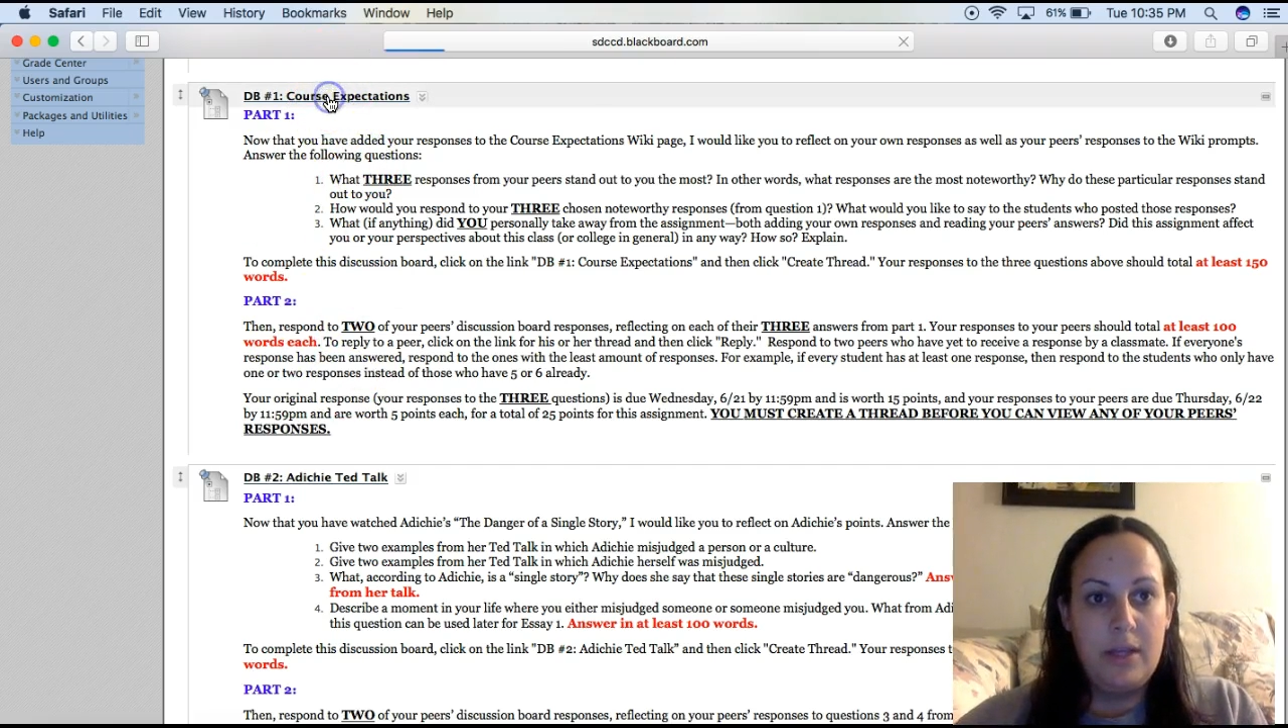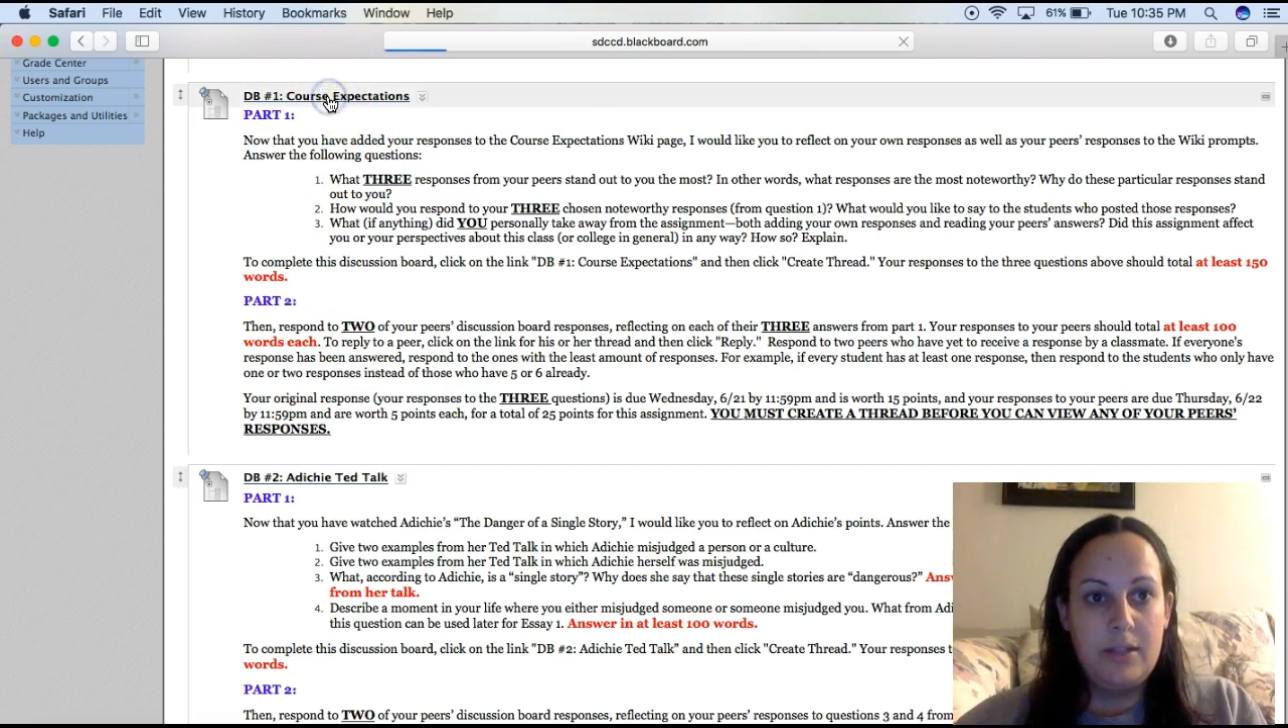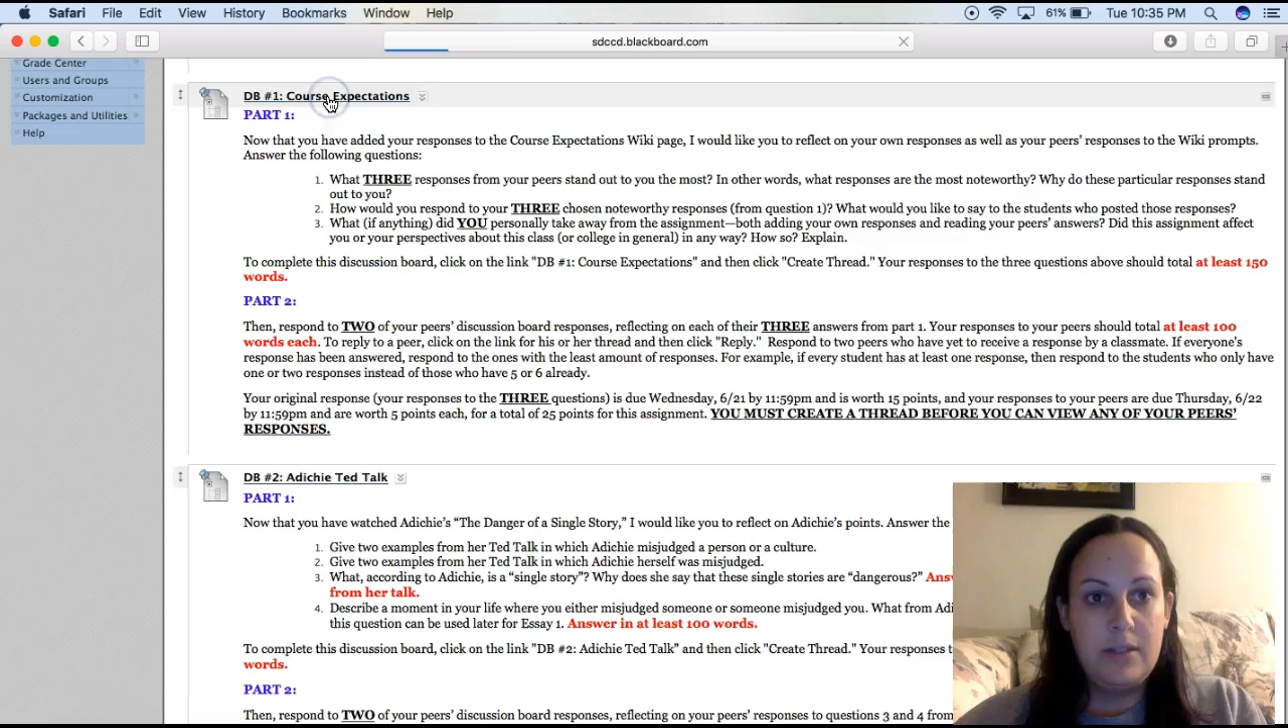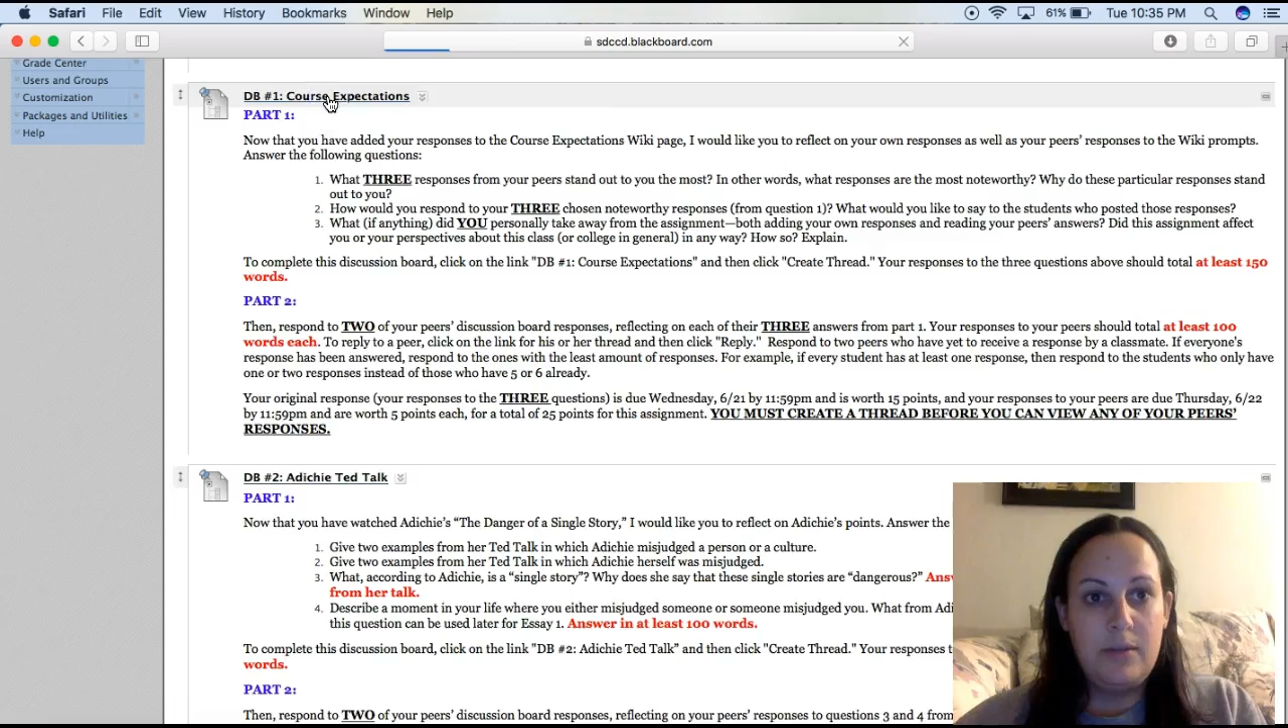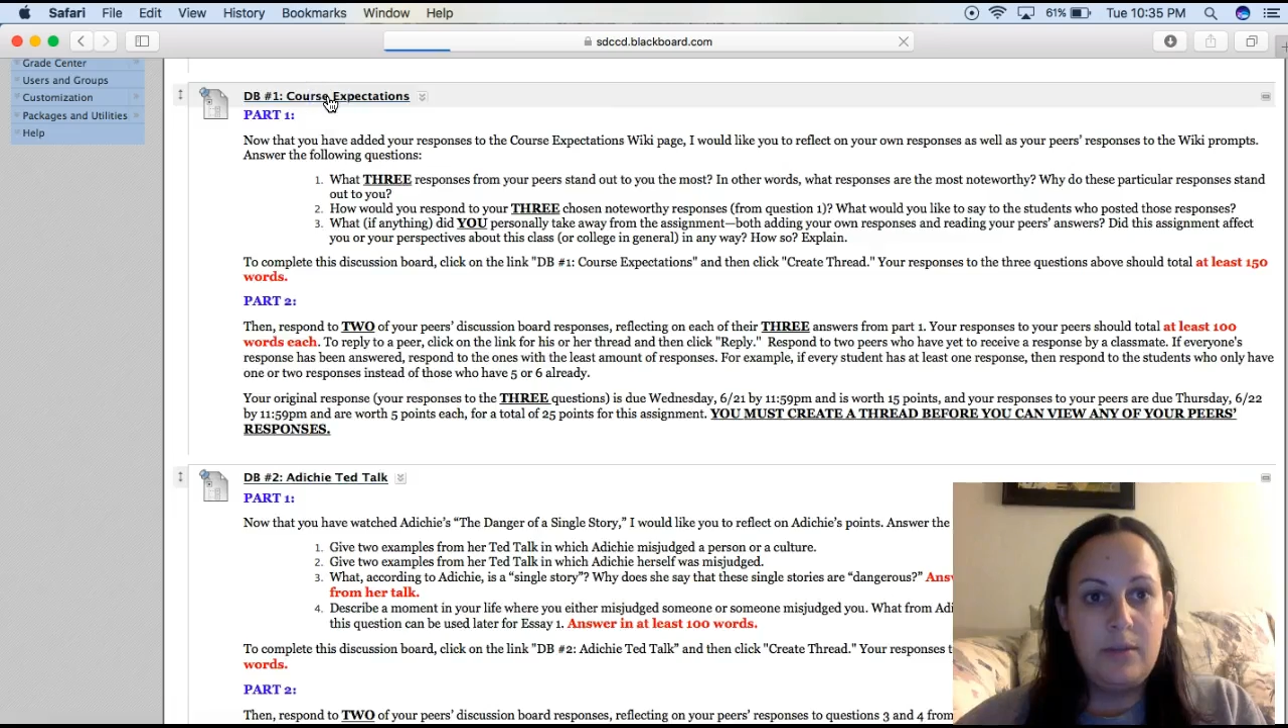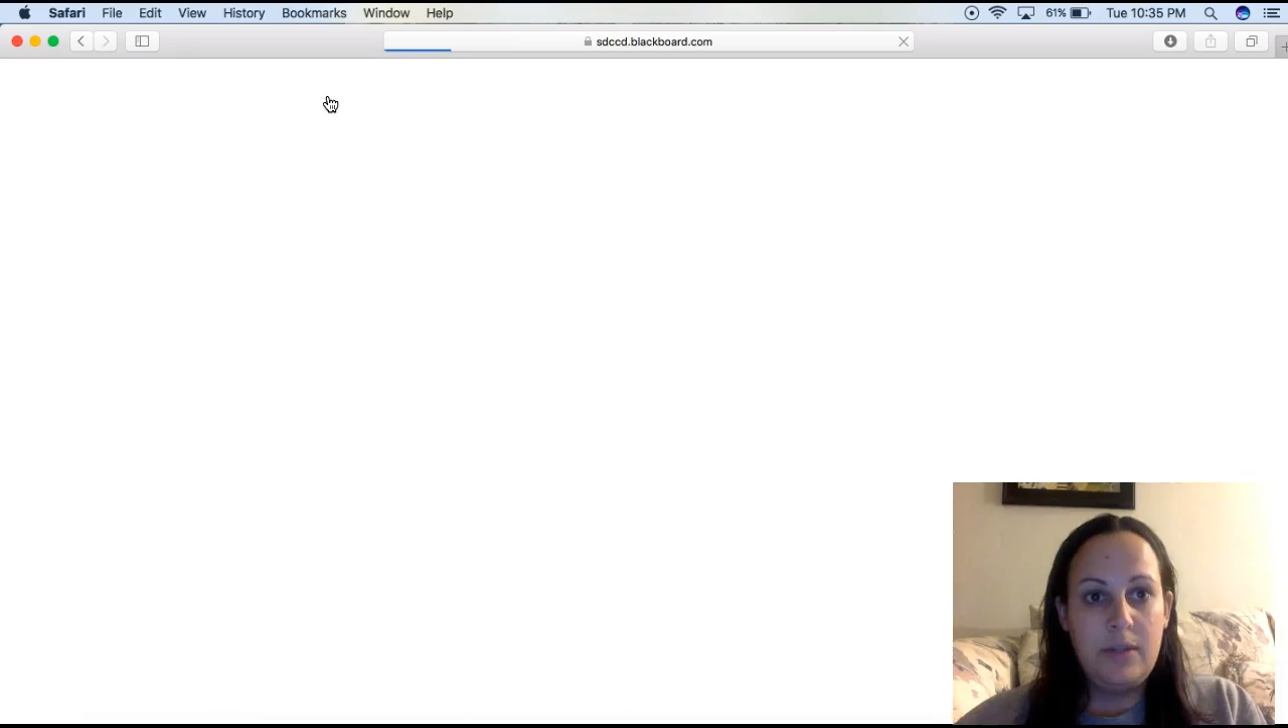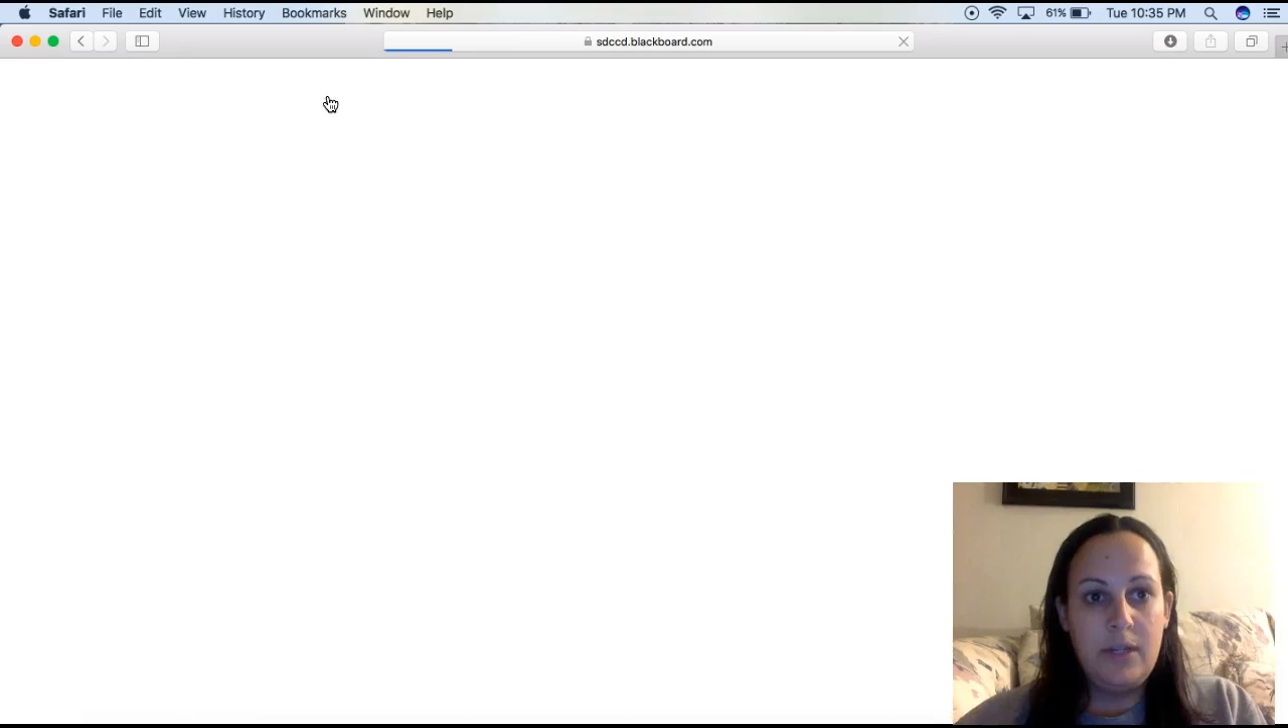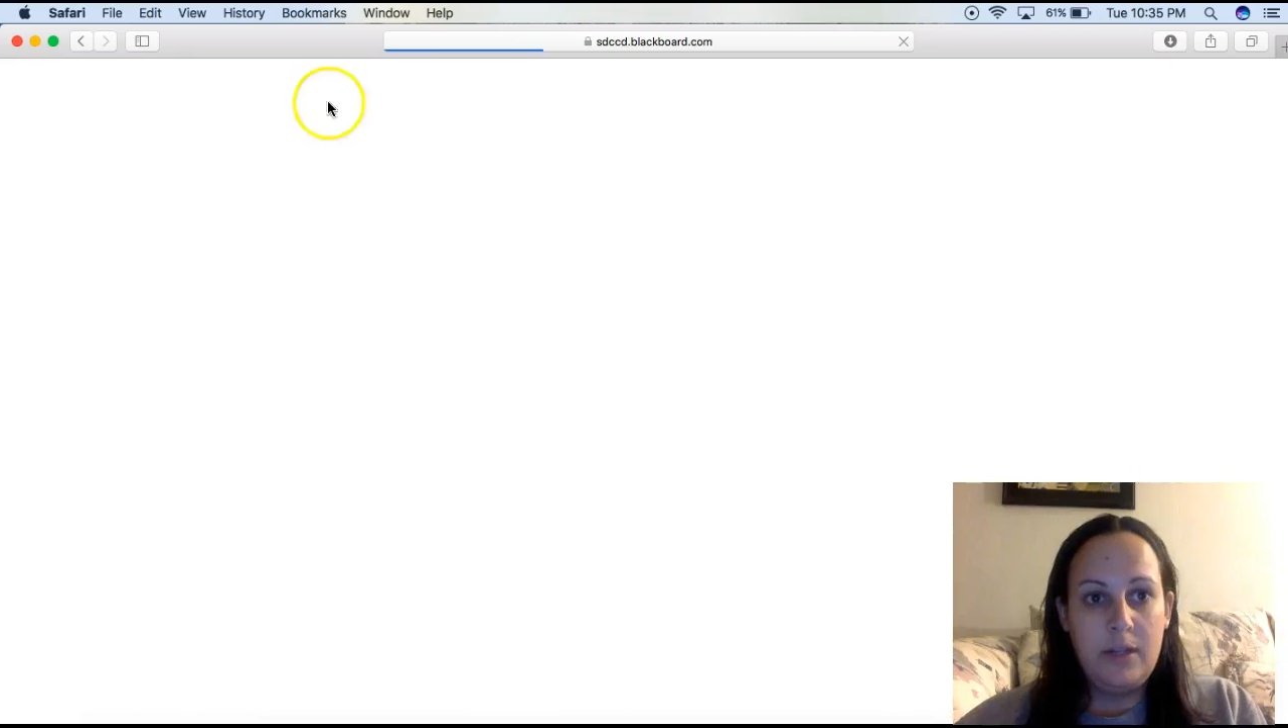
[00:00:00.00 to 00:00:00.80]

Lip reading: So you click